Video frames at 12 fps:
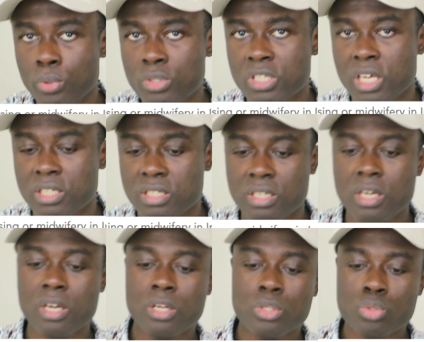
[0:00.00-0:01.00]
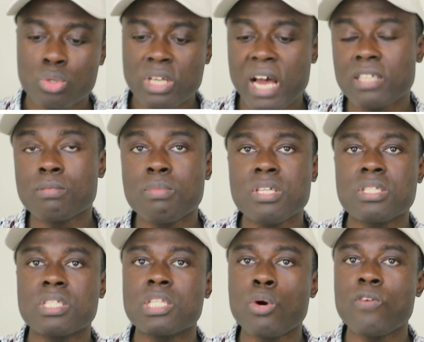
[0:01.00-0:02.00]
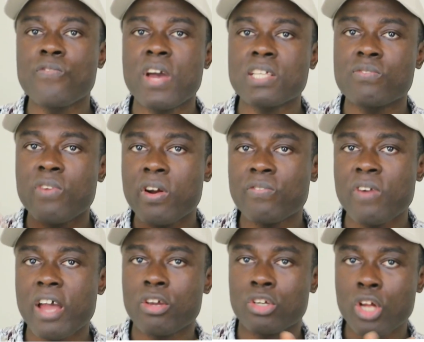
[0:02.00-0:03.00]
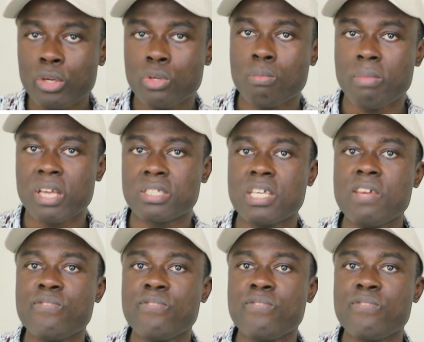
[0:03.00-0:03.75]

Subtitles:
process. So that means they will first verify your documents.